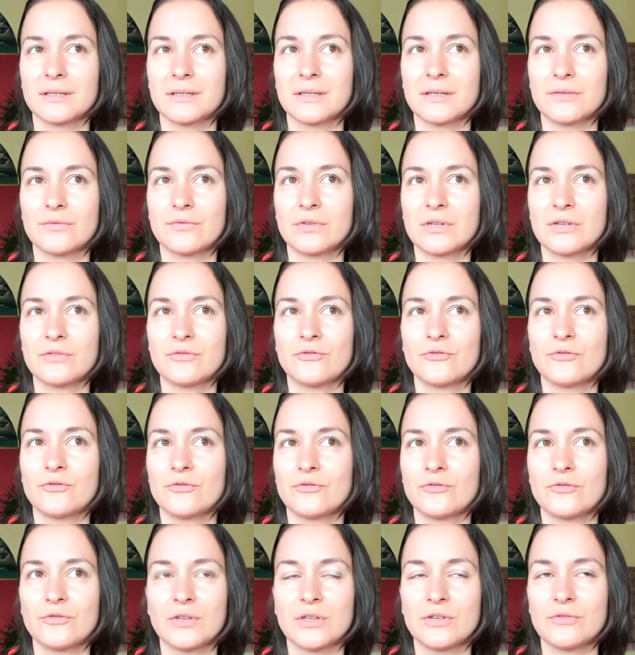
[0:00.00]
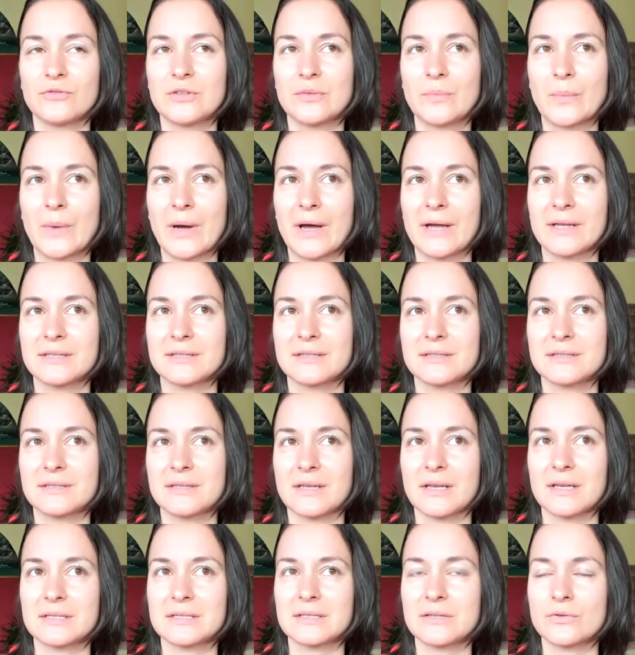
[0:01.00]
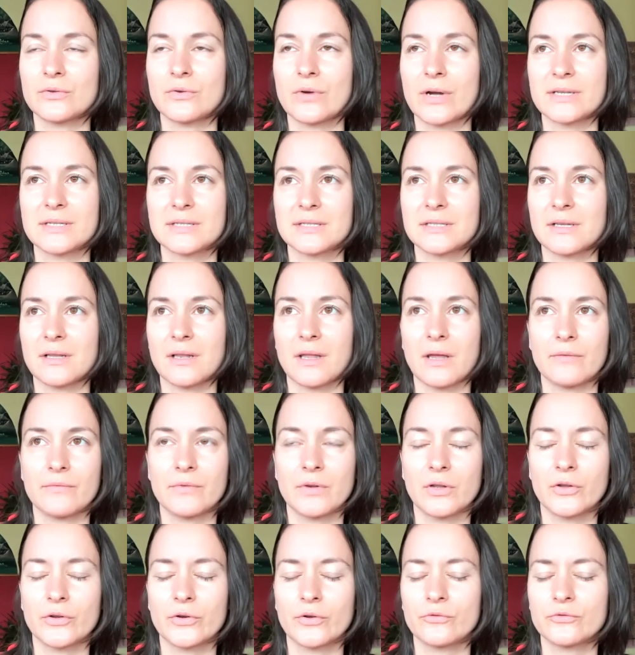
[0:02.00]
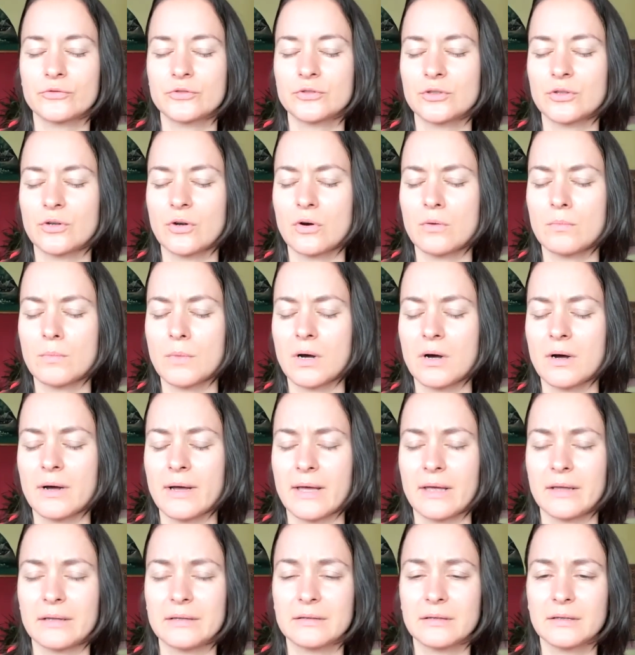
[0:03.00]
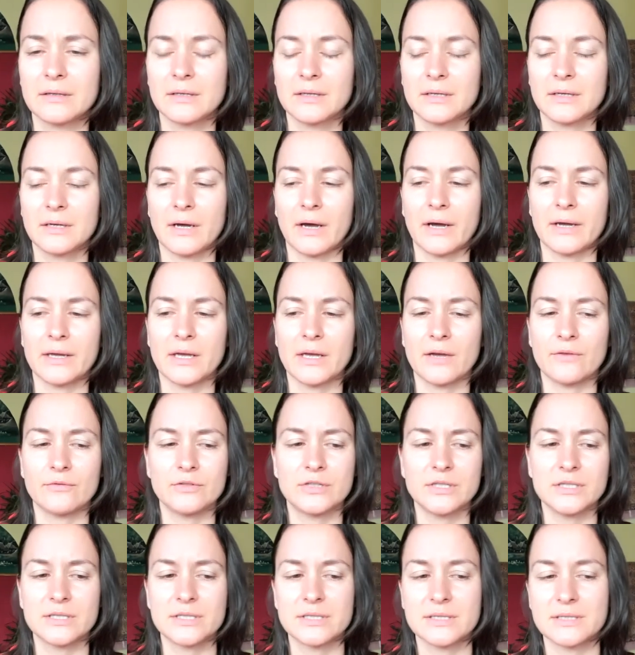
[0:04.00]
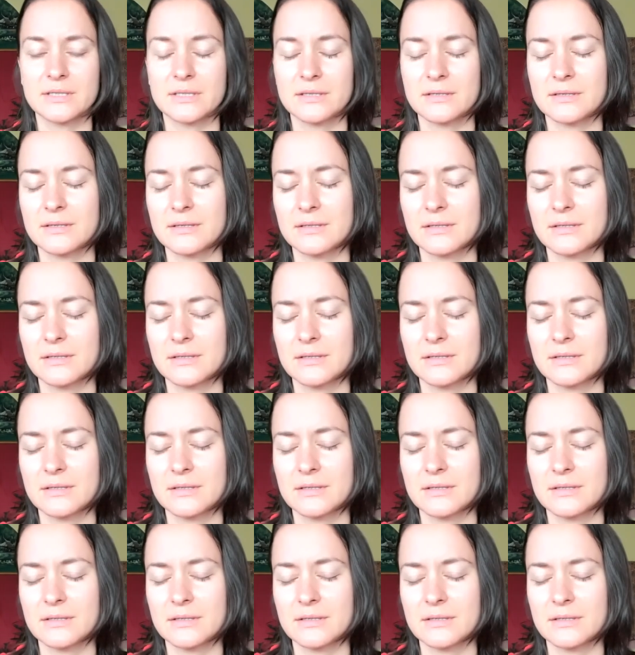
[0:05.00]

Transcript: Even if the mind says, no, I still have a lot of trauma and I have this